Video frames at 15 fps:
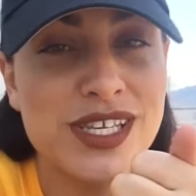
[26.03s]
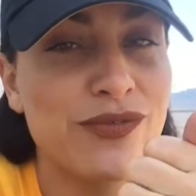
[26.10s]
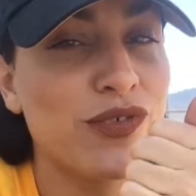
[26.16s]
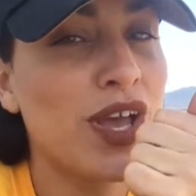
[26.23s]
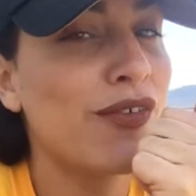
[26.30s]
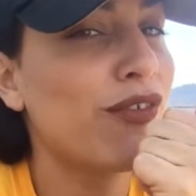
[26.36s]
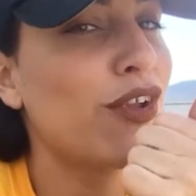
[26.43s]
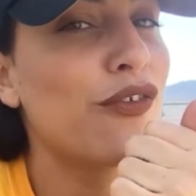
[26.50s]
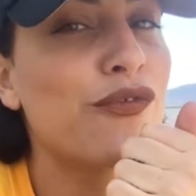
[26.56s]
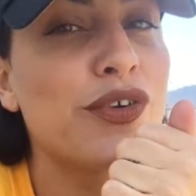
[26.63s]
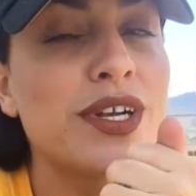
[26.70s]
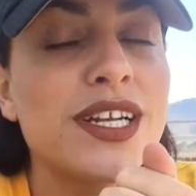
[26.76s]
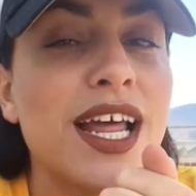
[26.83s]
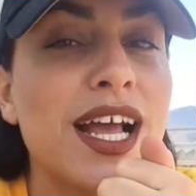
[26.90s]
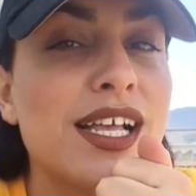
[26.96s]
If you have love for
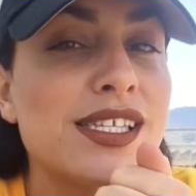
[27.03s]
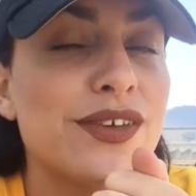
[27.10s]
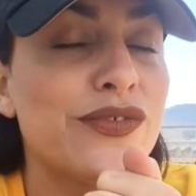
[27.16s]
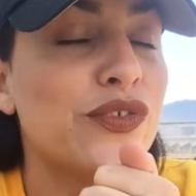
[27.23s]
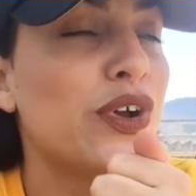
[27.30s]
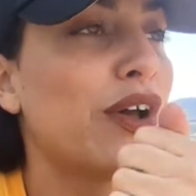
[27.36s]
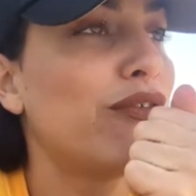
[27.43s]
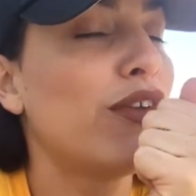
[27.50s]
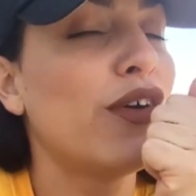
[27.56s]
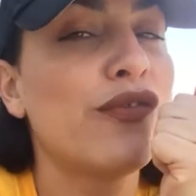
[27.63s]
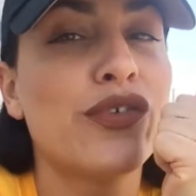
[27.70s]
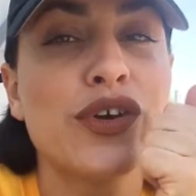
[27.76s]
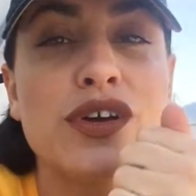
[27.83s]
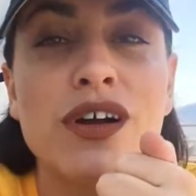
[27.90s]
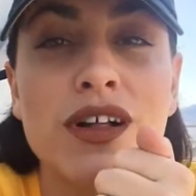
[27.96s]
dance, if you have love
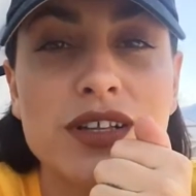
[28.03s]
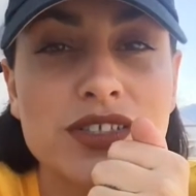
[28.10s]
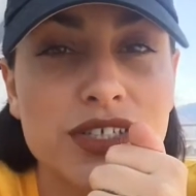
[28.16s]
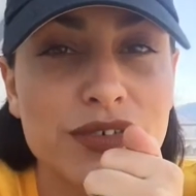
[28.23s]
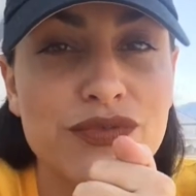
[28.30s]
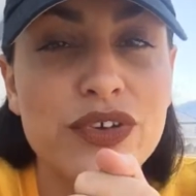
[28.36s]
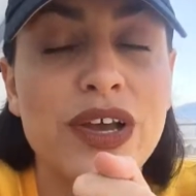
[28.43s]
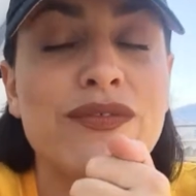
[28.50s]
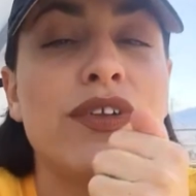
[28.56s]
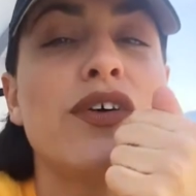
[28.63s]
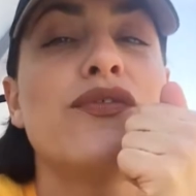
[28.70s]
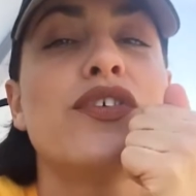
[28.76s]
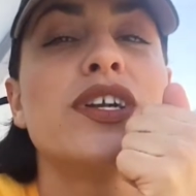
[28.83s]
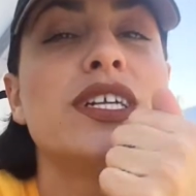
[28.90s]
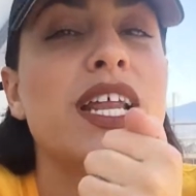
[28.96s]
for culture, if you have love
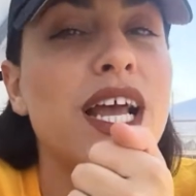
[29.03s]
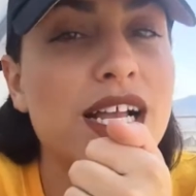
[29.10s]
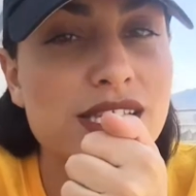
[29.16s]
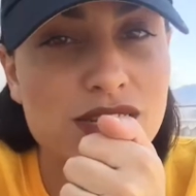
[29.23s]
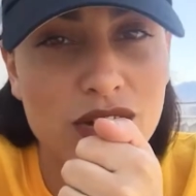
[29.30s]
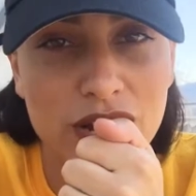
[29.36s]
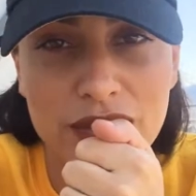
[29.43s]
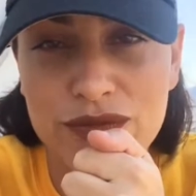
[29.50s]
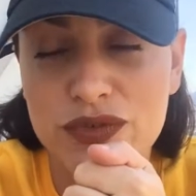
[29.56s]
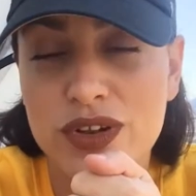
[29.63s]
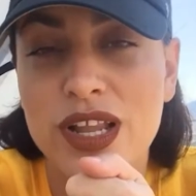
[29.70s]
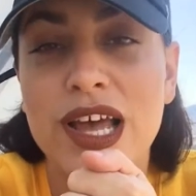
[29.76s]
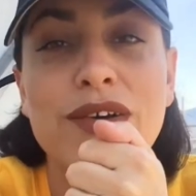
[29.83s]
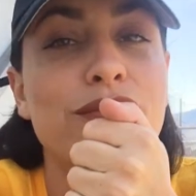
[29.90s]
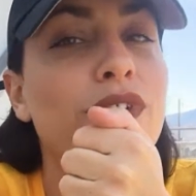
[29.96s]
for dance hall, if you
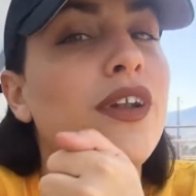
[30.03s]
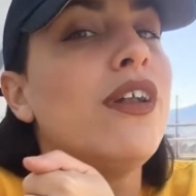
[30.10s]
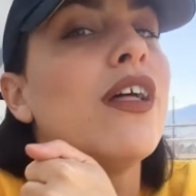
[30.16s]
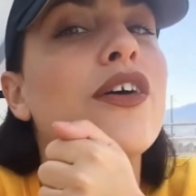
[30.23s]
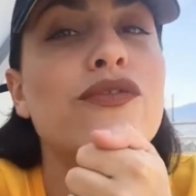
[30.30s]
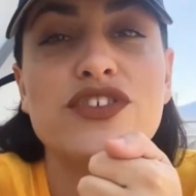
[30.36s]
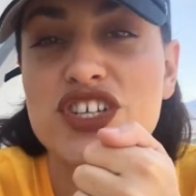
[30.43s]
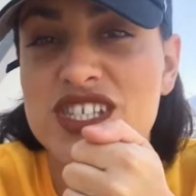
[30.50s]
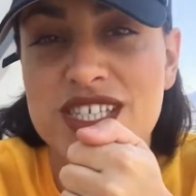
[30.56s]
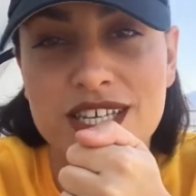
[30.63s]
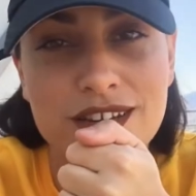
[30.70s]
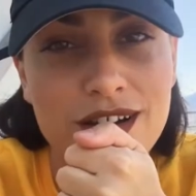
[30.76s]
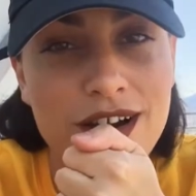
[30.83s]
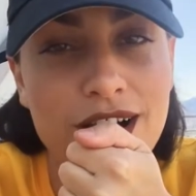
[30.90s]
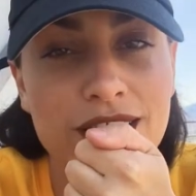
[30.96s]
have love just in
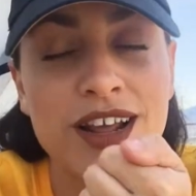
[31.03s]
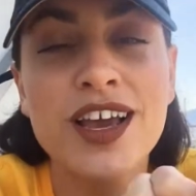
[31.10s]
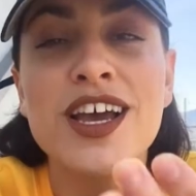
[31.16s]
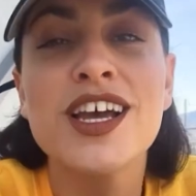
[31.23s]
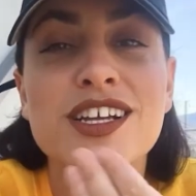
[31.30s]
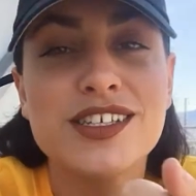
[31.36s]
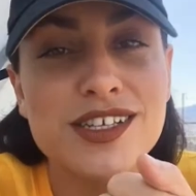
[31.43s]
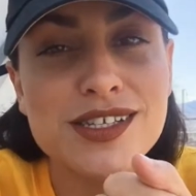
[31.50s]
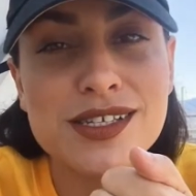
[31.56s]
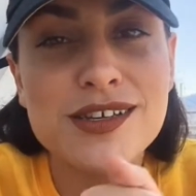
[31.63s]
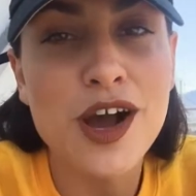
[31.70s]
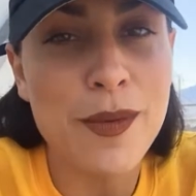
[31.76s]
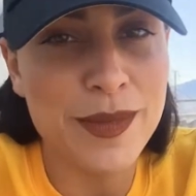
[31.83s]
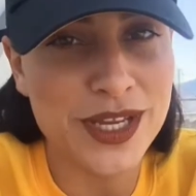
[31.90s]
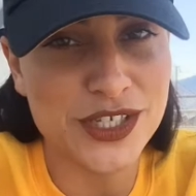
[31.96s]
your heart, just
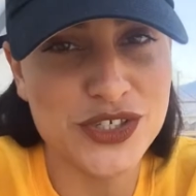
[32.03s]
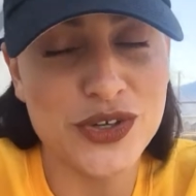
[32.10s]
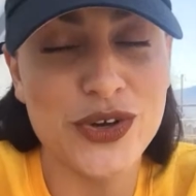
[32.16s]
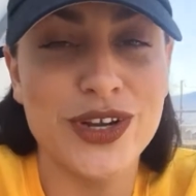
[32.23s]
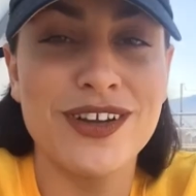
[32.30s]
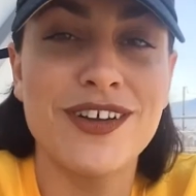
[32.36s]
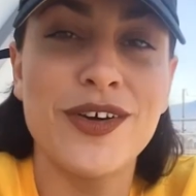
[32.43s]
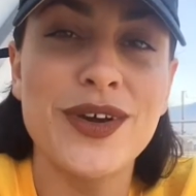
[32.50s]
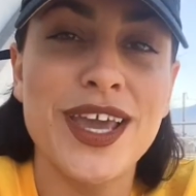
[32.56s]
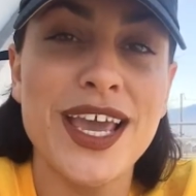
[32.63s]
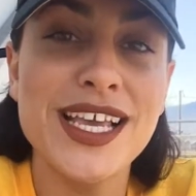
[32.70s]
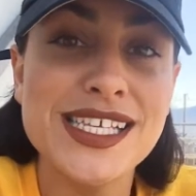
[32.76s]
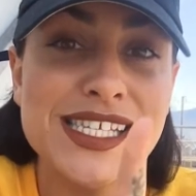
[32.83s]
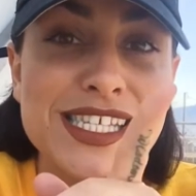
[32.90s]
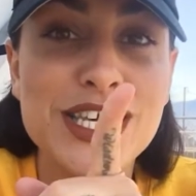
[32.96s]
come and join, okay?
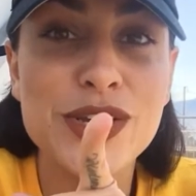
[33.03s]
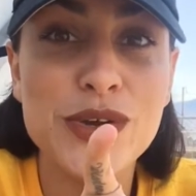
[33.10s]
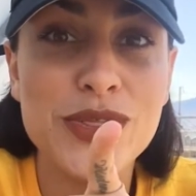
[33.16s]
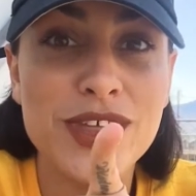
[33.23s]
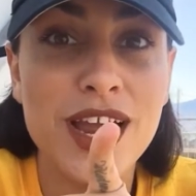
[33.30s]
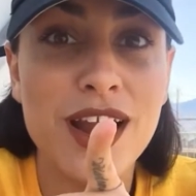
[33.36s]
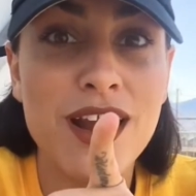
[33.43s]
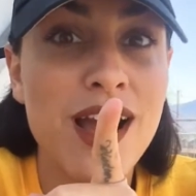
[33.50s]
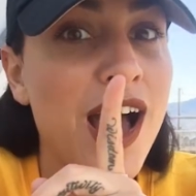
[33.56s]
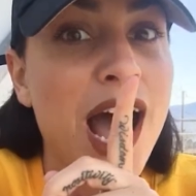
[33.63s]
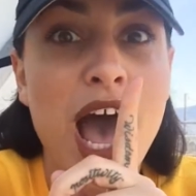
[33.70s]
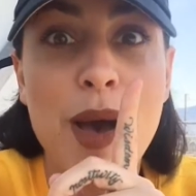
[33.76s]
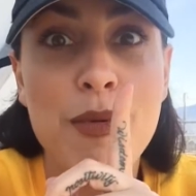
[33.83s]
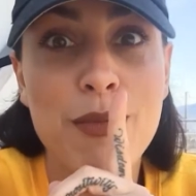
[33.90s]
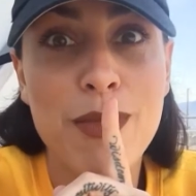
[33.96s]
See you there.
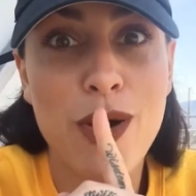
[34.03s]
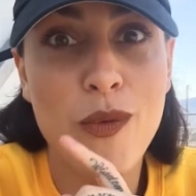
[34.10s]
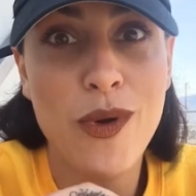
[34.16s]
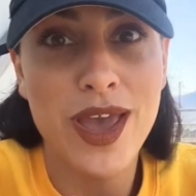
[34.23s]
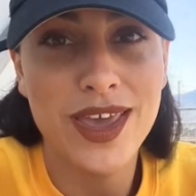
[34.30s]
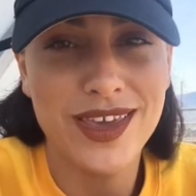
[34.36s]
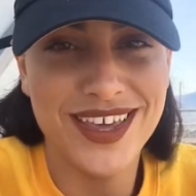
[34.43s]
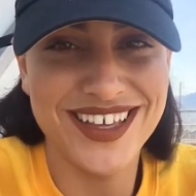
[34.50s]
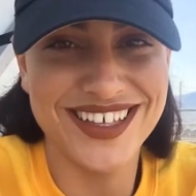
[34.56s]
I'm on my way.